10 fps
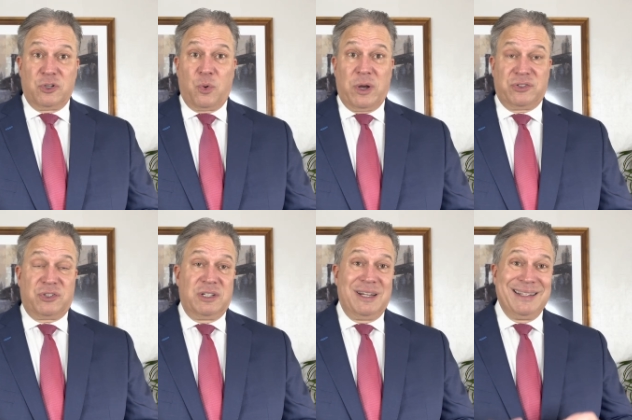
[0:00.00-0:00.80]
to
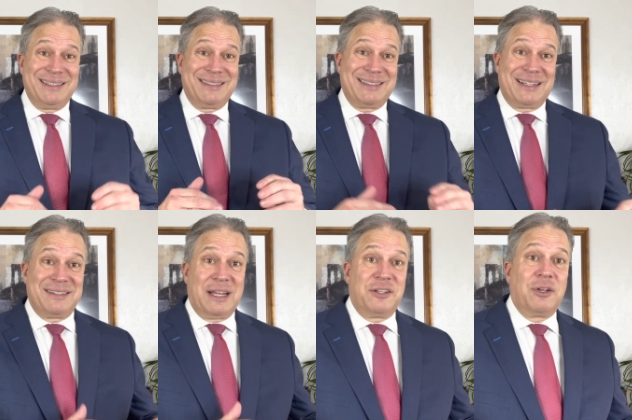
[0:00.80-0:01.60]
question 6
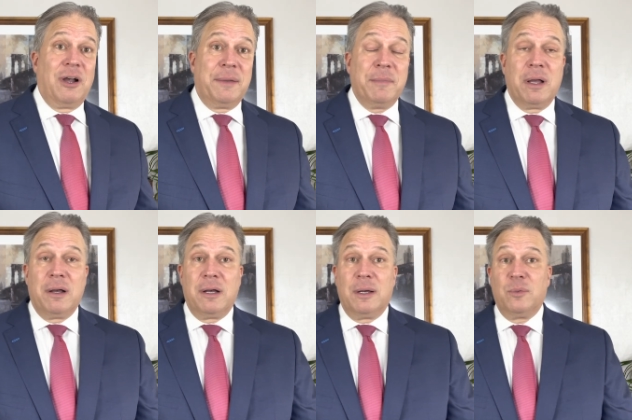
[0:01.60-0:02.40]
at a time.
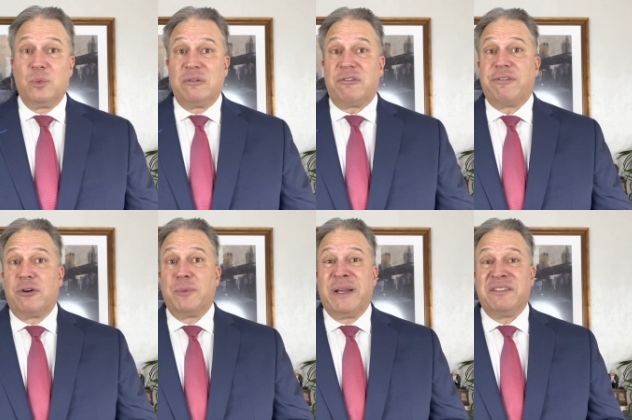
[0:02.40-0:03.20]
We refer
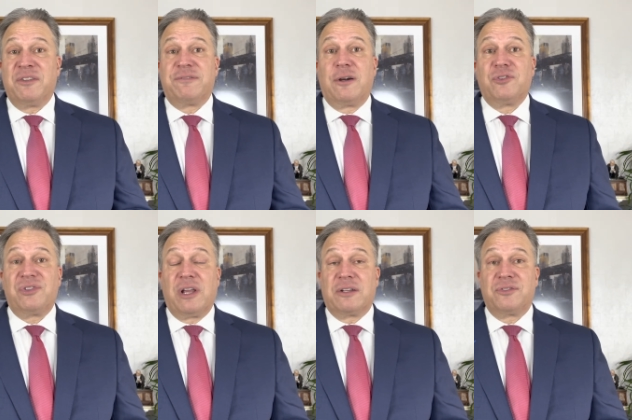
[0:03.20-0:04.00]
to them as the first
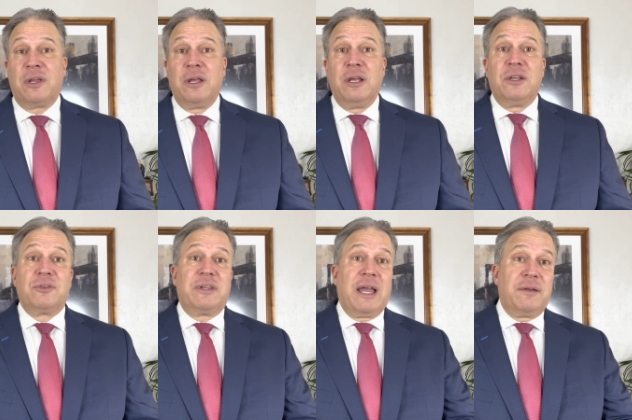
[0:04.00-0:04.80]
6.
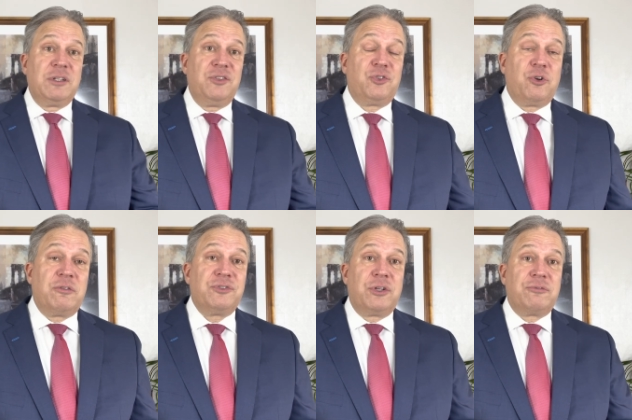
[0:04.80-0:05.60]
So you have these
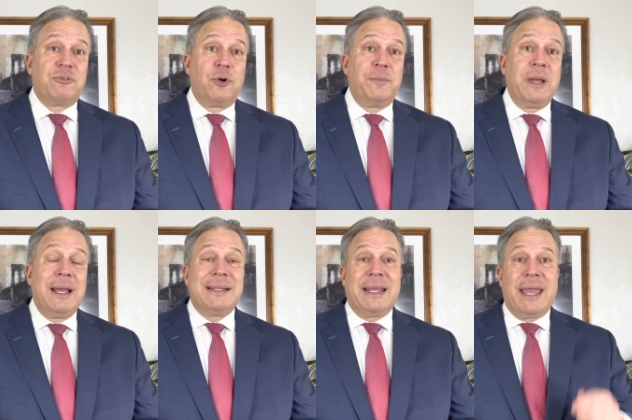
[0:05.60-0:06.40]
jurors in a room,
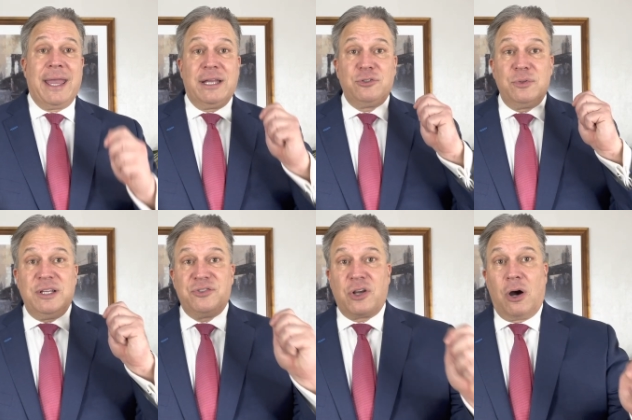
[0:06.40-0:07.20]
they hand you
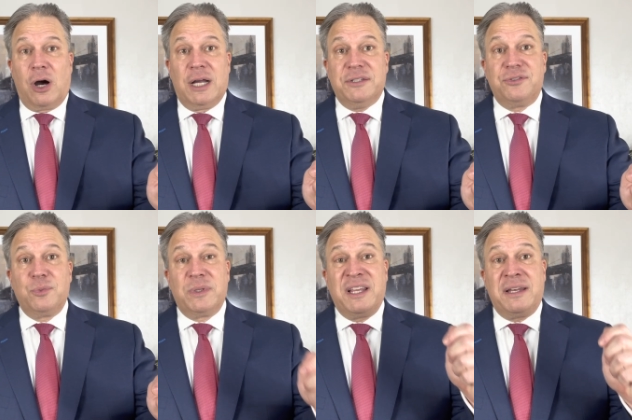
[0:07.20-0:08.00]
these cards
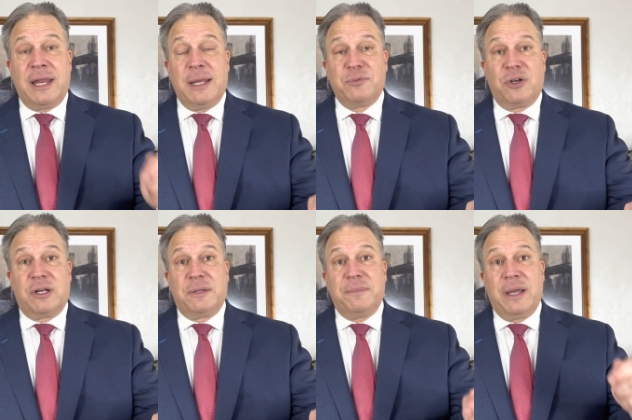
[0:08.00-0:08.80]
with their names
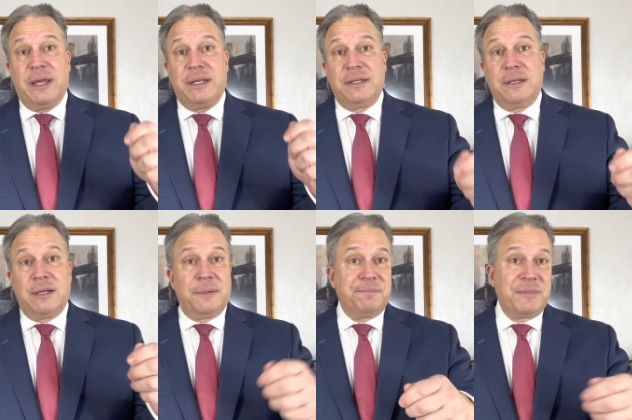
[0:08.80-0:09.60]
on them, and
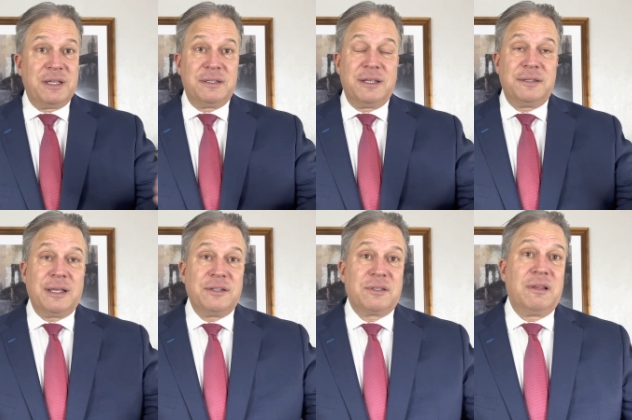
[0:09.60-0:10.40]
the
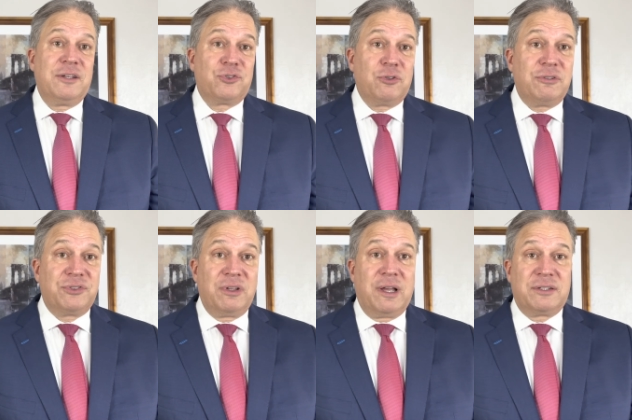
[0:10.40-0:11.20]
dates of last jury
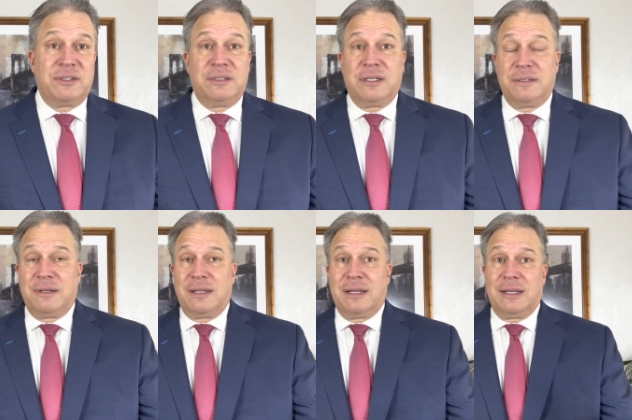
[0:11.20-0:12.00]
selection, and
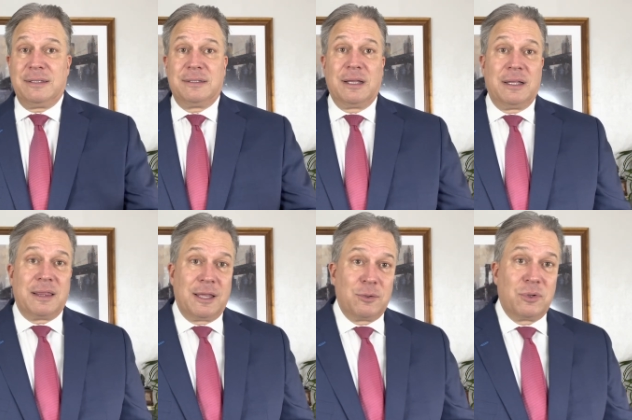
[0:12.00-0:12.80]
I
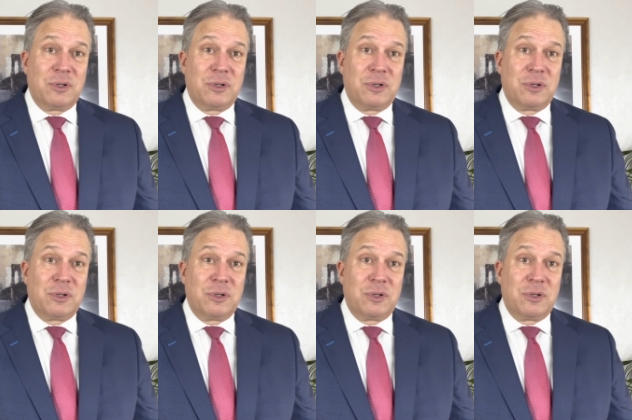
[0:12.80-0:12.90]
think